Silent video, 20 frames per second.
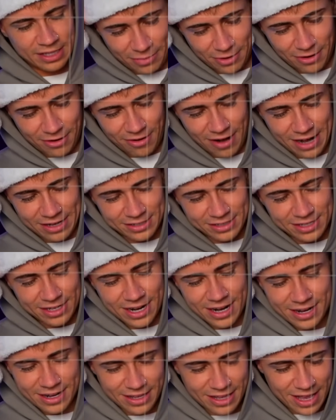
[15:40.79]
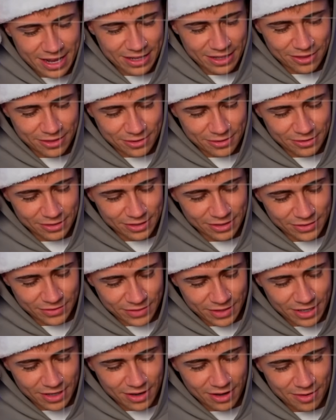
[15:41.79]
Procrastinating getting through this
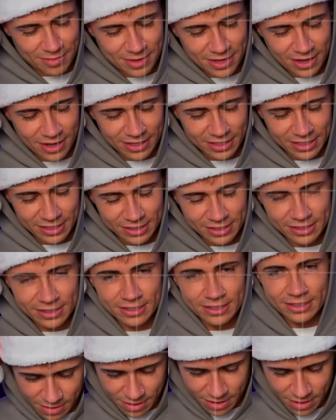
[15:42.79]
video, I'll be honest.